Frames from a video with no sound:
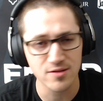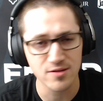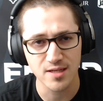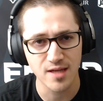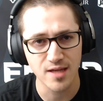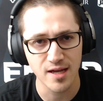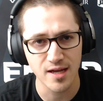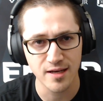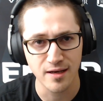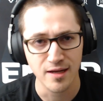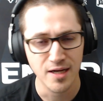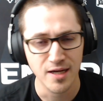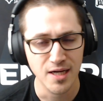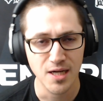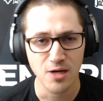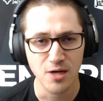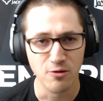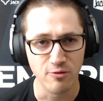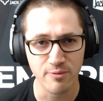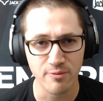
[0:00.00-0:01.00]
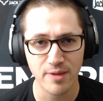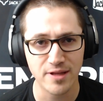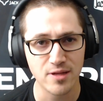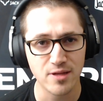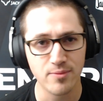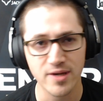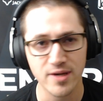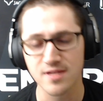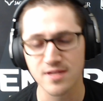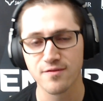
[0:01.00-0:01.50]
again. We made the
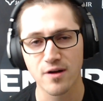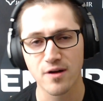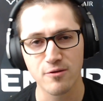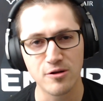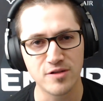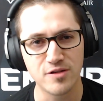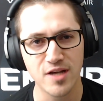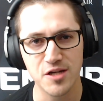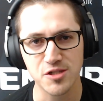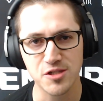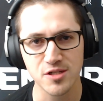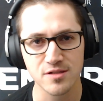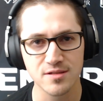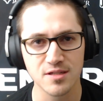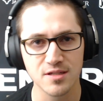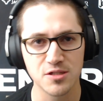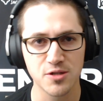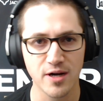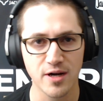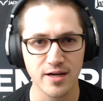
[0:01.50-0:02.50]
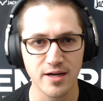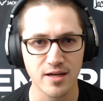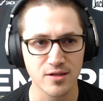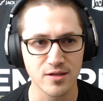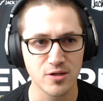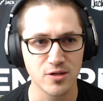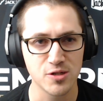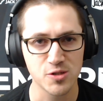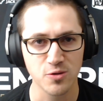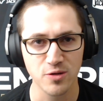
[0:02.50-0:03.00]
best of our rotations and tried to
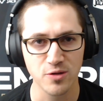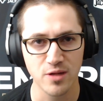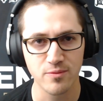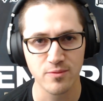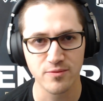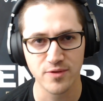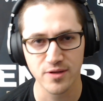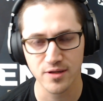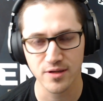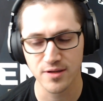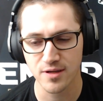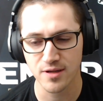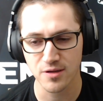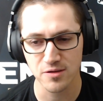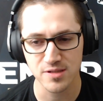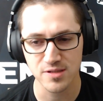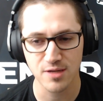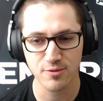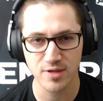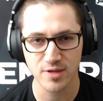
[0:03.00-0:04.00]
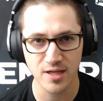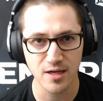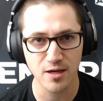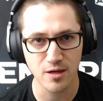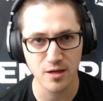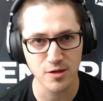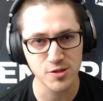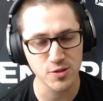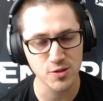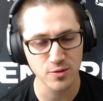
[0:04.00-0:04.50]
control the hills that we needed to
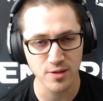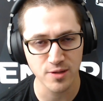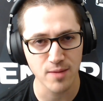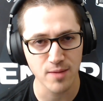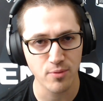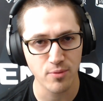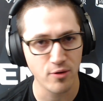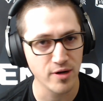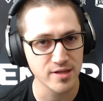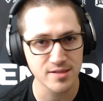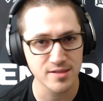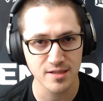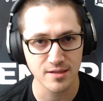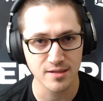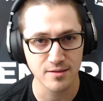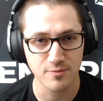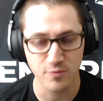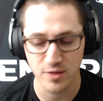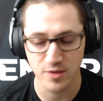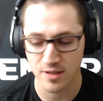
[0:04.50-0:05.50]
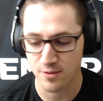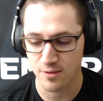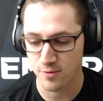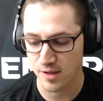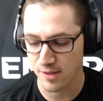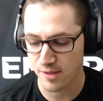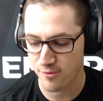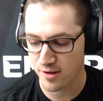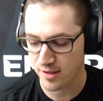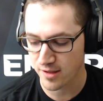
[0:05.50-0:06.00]
control to get points, and we did
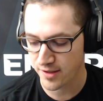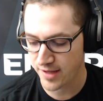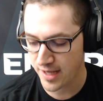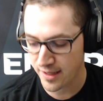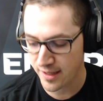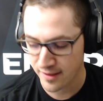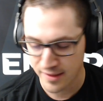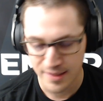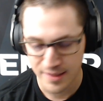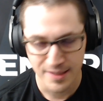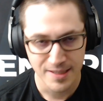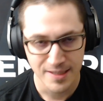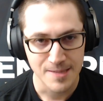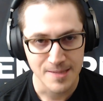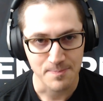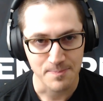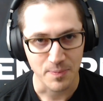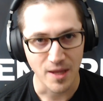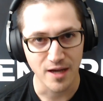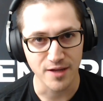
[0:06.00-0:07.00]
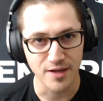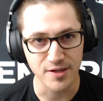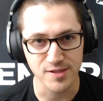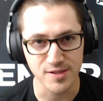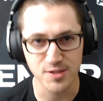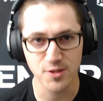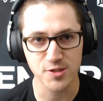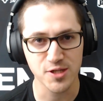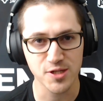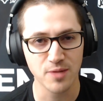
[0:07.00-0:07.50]
really well on that. The
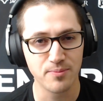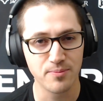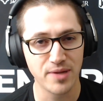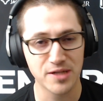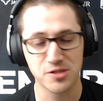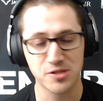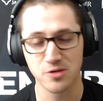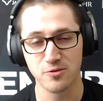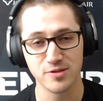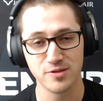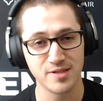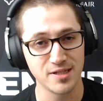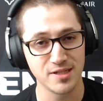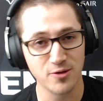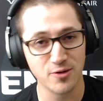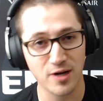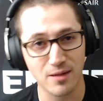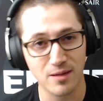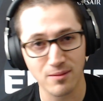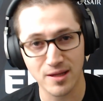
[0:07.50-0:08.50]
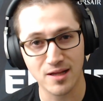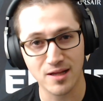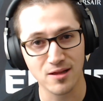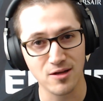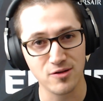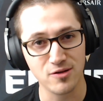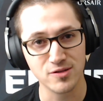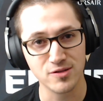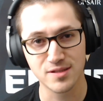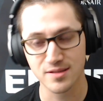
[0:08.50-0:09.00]
search on Petra was incredibly
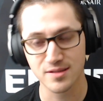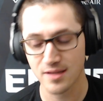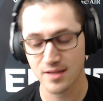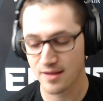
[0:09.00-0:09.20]
close.